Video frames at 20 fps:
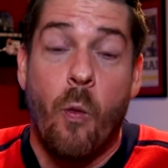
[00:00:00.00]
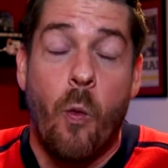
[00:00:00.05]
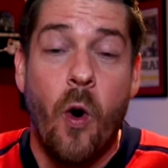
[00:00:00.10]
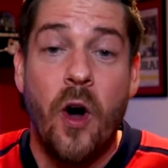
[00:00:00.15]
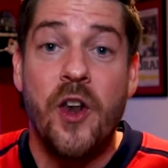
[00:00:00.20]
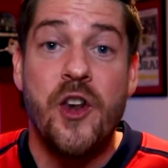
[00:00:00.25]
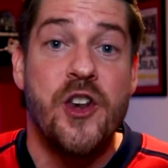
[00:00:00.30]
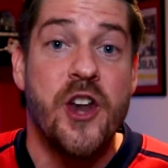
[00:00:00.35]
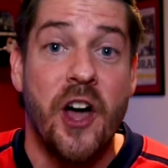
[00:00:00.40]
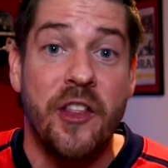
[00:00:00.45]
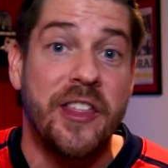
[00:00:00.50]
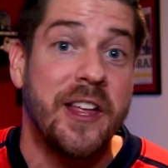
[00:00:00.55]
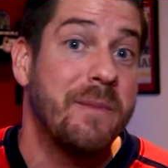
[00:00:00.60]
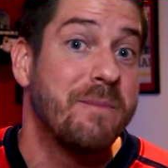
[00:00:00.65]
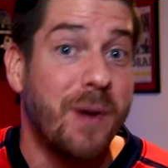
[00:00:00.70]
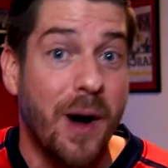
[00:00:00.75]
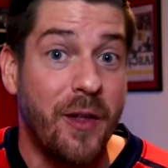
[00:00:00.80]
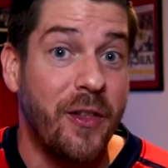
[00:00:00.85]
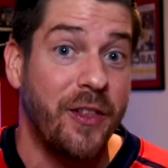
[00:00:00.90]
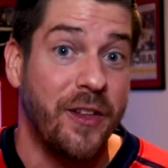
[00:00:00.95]

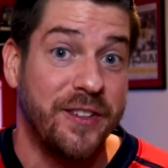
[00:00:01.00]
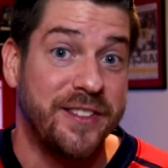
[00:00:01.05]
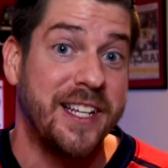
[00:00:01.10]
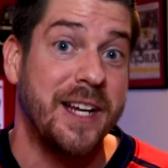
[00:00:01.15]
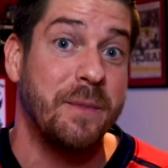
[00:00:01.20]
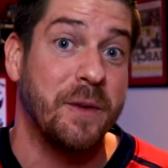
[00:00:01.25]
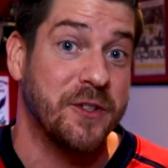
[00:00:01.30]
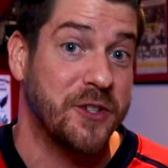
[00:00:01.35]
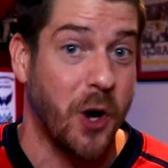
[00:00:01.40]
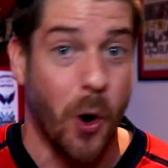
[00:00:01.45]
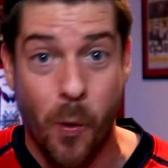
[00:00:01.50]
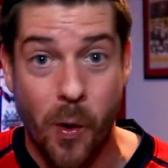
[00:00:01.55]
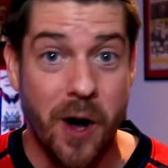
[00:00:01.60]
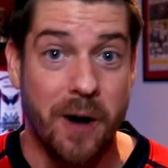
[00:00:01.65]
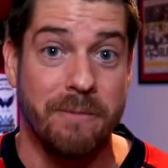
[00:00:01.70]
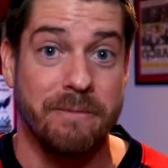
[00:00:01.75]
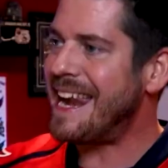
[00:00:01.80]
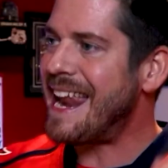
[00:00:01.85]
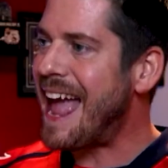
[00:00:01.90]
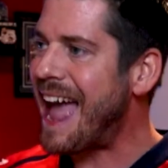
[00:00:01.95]
1-0 Buffalo Sabres go
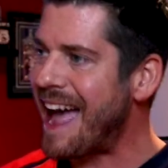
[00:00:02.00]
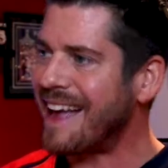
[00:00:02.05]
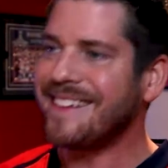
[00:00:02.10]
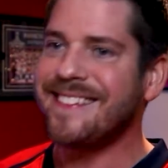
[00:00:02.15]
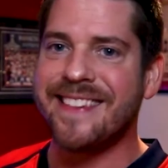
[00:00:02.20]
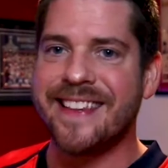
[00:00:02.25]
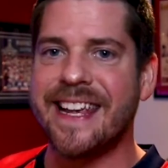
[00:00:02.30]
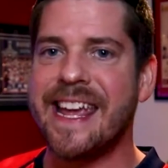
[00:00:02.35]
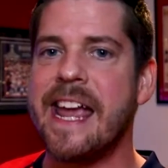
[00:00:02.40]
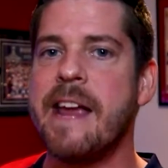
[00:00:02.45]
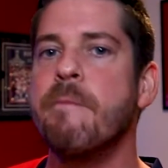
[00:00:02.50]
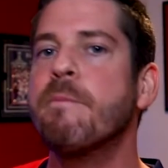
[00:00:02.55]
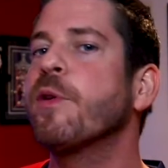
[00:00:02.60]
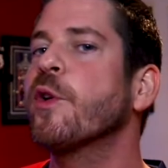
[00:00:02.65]
up. And as the game